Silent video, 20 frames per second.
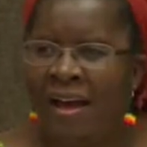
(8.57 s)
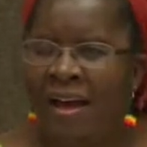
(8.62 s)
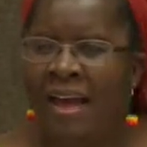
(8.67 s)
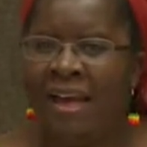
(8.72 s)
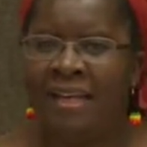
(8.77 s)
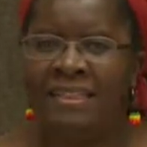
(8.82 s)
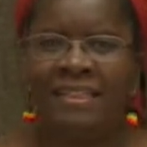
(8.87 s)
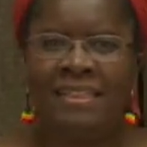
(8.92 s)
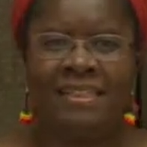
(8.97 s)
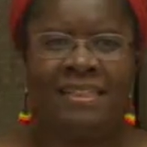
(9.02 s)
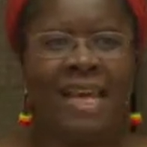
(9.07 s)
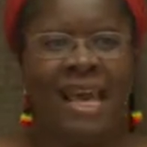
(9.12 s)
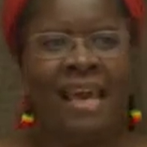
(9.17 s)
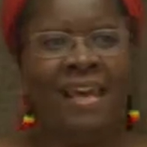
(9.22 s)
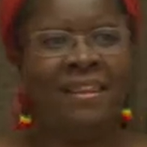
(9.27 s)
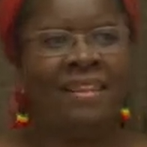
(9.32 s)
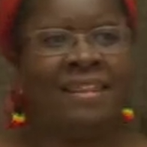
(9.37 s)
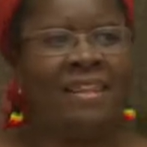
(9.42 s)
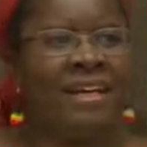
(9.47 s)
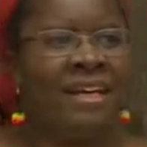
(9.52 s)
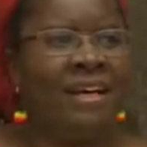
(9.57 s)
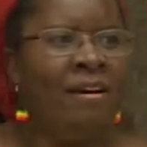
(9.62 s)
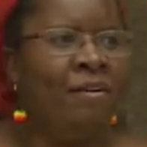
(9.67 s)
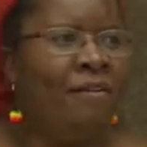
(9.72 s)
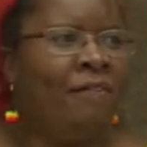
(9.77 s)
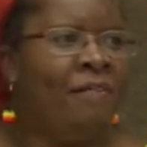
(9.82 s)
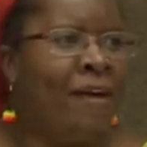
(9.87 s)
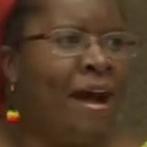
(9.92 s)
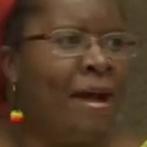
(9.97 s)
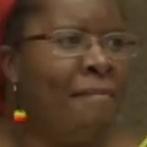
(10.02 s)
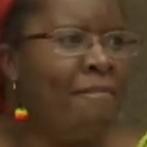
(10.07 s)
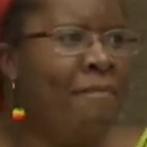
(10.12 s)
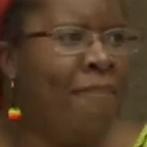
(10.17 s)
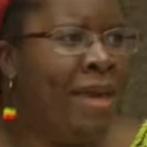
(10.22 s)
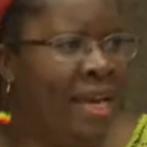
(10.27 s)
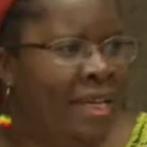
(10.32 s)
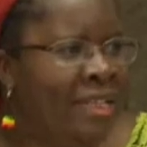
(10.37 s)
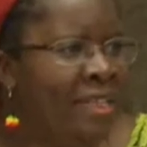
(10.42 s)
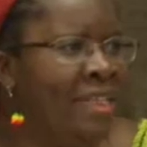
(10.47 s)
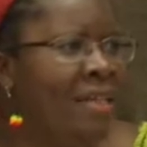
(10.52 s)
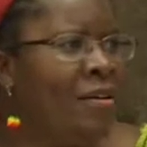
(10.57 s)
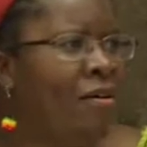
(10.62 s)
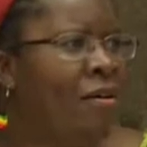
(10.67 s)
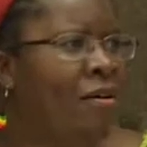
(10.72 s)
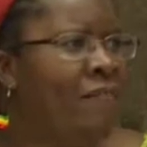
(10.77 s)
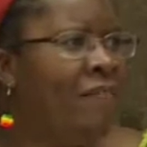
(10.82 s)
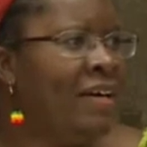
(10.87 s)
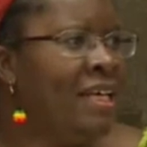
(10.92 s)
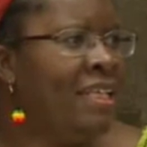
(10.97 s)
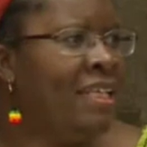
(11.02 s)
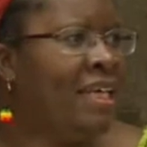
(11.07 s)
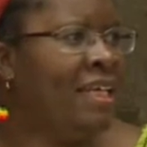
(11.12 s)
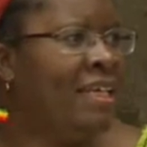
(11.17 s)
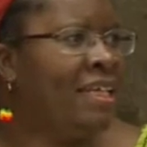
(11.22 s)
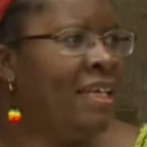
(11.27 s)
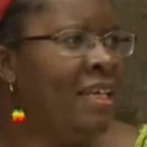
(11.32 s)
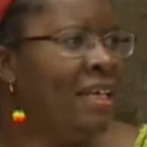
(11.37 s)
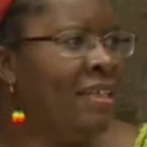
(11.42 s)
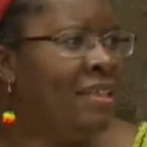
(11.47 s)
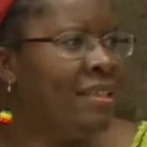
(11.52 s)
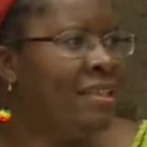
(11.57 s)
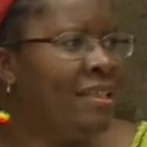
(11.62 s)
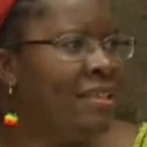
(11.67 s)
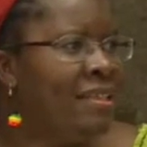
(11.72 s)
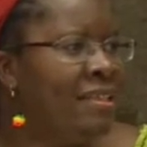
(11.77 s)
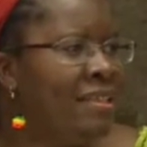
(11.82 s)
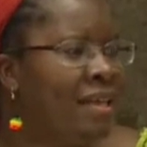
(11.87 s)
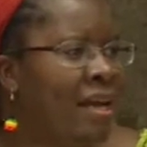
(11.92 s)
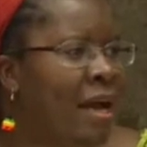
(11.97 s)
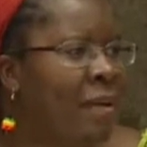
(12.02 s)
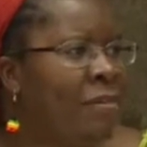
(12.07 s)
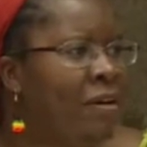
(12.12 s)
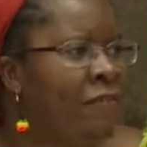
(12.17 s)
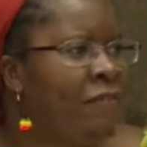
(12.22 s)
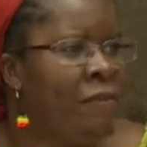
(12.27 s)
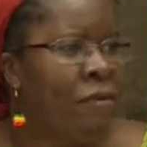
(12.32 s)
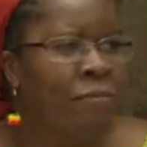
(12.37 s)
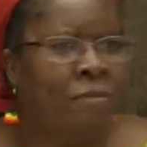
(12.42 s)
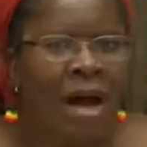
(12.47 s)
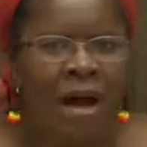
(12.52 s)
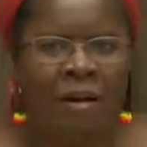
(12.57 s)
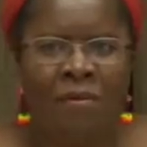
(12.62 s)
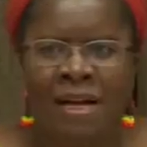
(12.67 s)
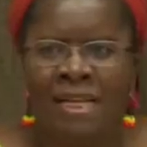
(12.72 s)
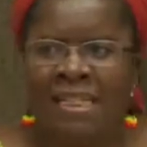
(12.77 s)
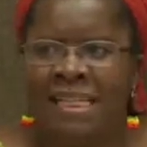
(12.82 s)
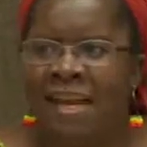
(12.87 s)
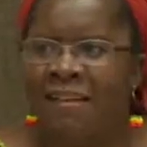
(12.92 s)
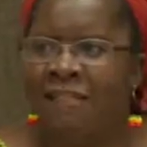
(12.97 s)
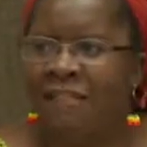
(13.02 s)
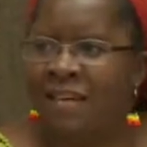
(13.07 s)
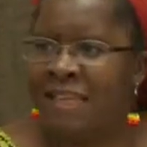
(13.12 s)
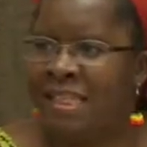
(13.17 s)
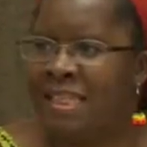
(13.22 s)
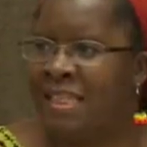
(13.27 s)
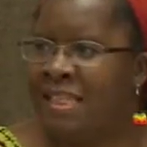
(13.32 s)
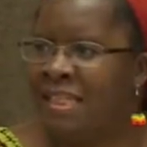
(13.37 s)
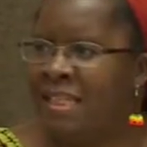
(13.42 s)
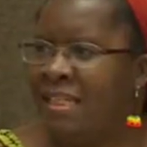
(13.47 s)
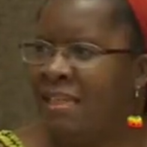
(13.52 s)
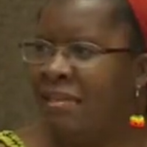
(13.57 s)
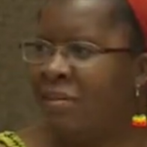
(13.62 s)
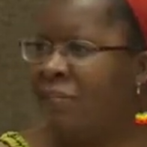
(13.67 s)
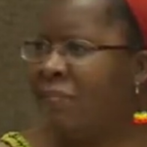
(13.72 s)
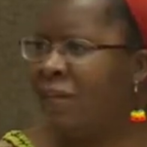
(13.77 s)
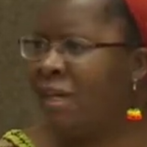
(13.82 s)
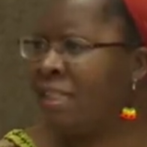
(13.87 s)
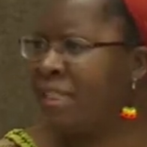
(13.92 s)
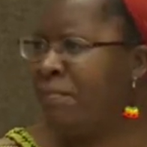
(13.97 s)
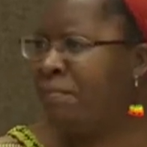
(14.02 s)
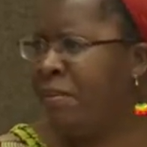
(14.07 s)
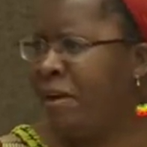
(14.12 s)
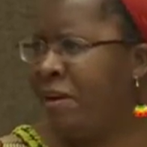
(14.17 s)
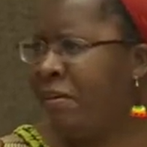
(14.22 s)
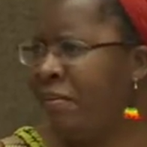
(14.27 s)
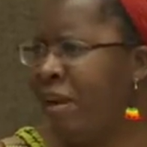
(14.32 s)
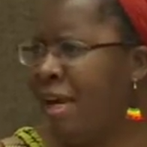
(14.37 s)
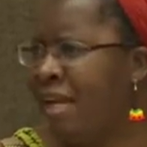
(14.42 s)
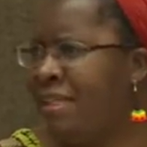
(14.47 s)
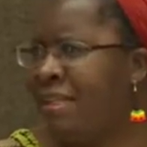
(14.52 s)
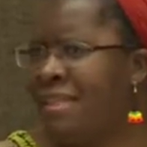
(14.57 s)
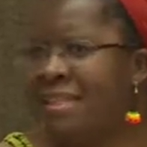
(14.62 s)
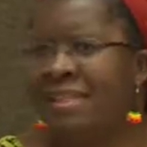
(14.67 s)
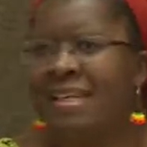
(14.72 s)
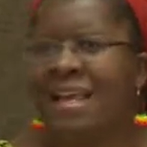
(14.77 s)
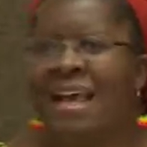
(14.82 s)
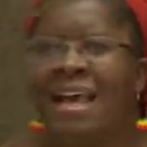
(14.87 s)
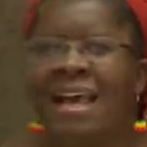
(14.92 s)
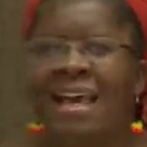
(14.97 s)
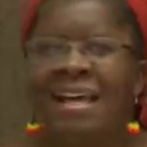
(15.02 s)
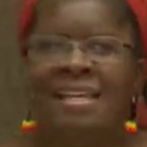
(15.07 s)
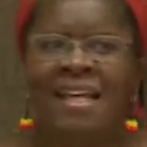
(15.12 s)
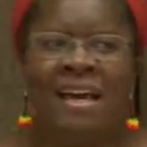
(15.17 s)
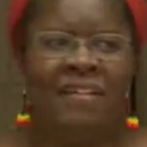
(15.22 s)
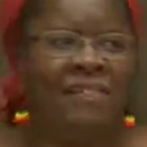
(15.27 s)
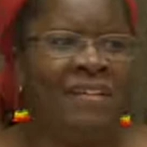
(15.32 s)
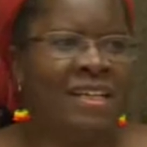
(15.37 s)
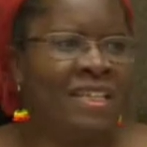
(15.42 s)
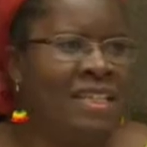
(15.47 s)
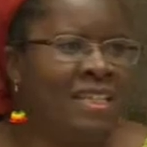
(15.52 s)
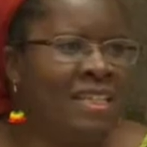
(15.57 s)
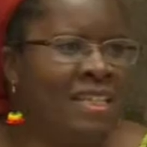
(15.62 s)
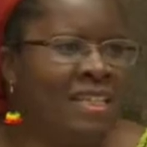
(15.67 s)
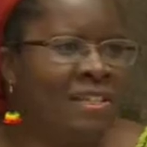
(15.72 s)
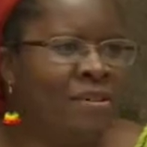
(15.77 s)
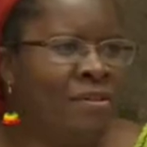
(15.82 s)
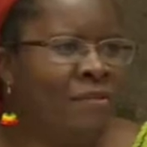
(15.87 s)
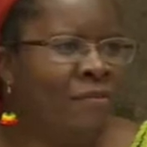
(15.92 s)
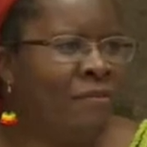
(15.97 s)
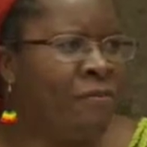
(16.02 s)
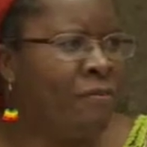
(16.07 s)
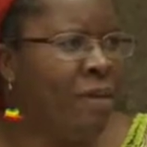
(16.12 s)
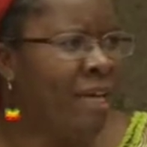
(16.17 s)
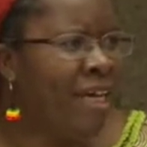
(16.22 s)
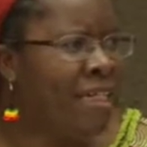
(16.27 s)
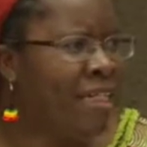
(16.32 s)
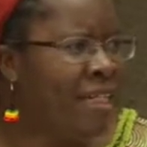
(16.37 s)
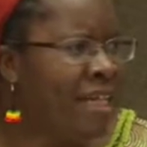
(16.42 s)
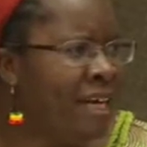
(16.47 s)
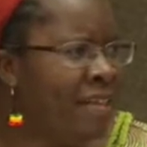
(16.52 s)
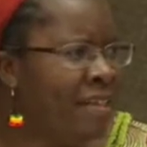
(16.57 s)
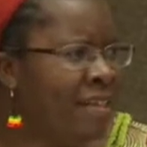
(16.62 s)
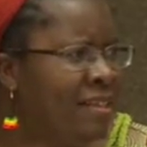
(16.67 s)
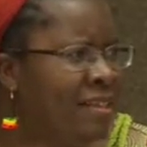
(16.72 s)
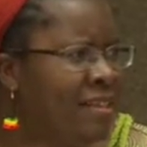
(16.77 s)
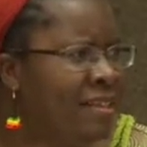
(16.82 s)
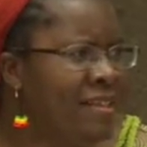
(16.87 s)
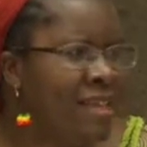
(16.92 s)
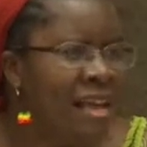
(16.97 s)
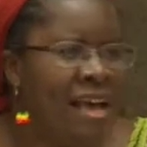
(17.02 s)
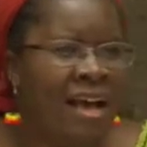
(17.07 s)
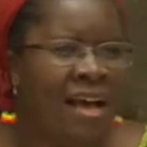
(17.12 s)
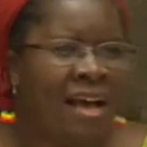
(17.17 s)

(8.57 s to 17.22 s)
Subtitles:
And day three of amazing conversations coming from our diversities of experience, diversities of regions,